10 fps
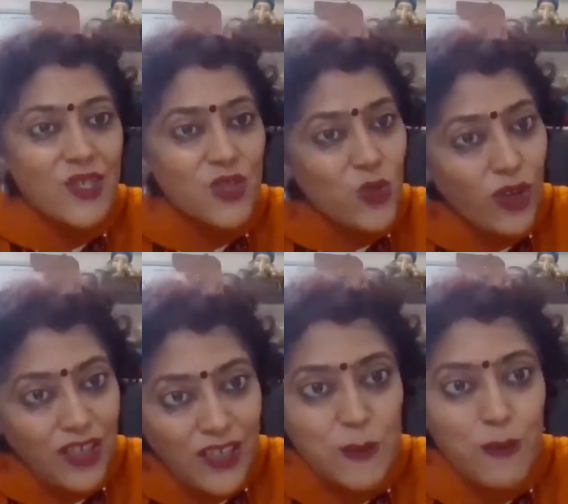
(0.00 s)
since you are
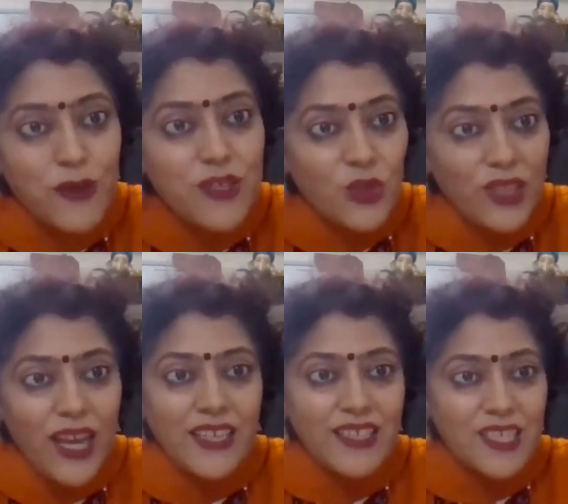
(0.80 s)
an expert on
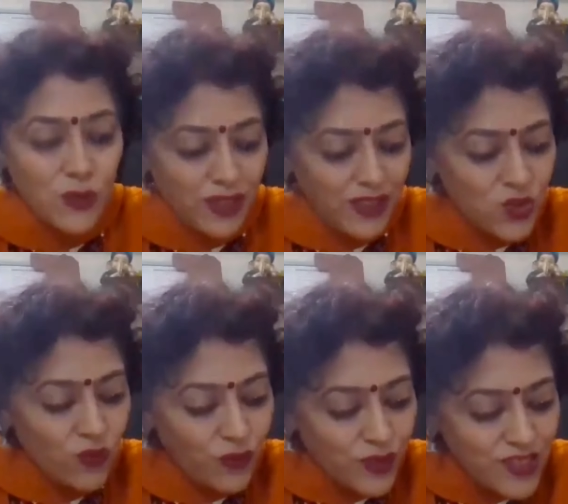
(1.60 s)
that as well,
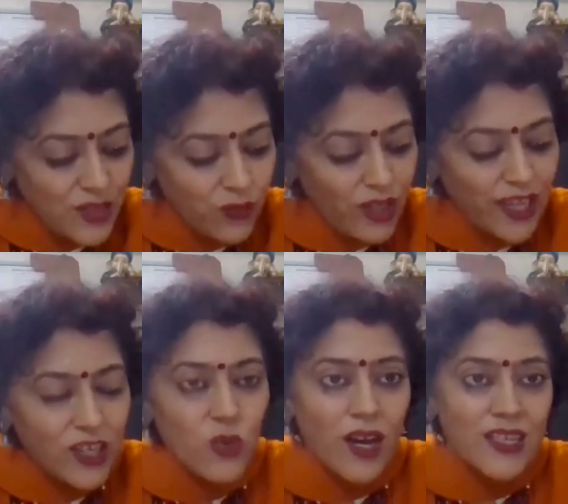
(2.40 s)
so first I would
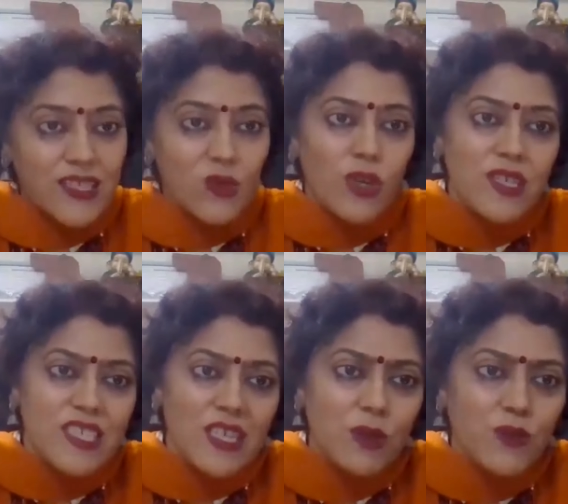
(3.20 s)
like to ask, what
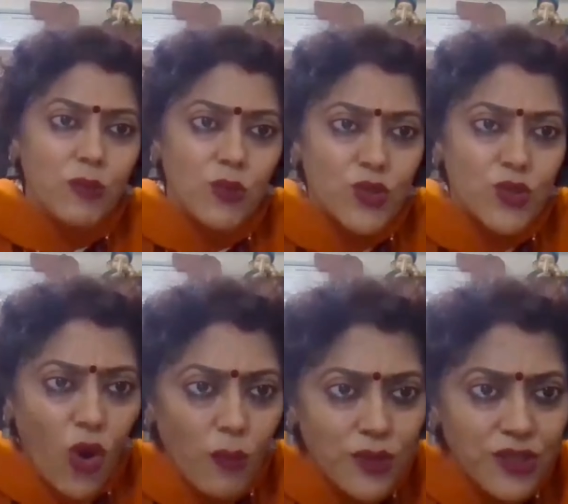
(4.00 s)
are some of the most
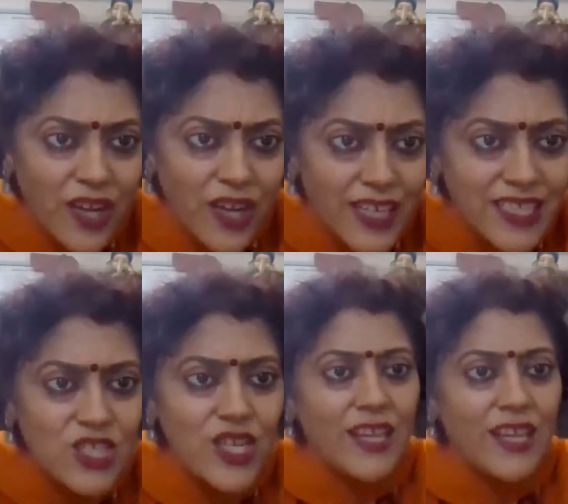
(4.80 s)
common
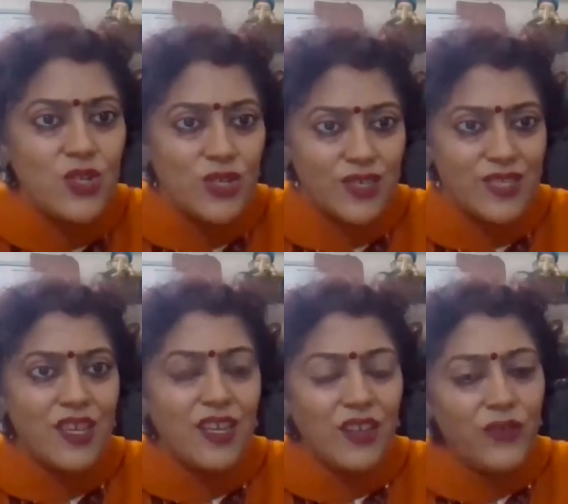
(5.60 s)
writing challenges
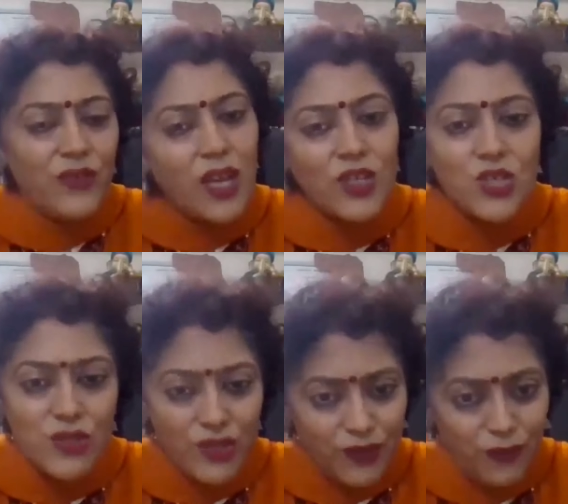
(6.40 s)
which young
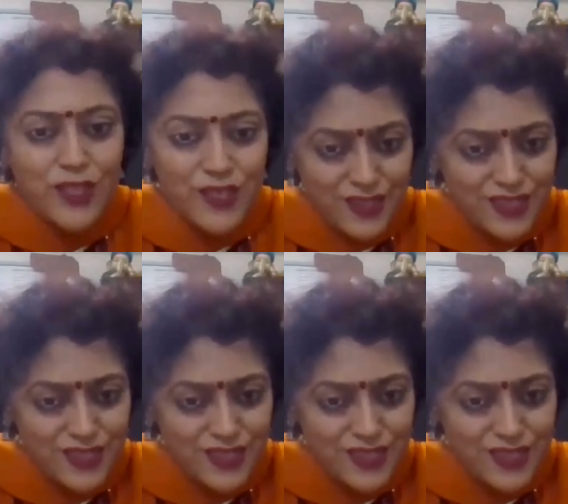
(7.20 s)
children face?